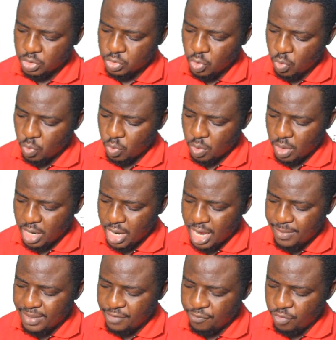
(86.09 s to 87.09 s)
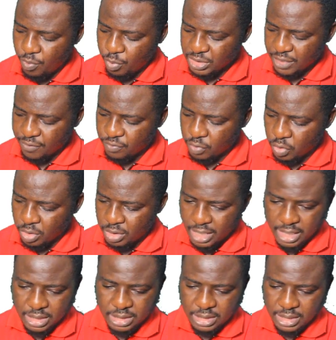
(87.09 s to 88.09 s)
So I believe you must have
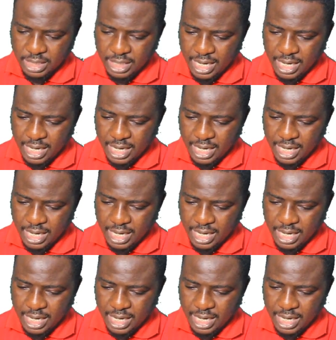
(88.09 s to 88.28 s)
done that,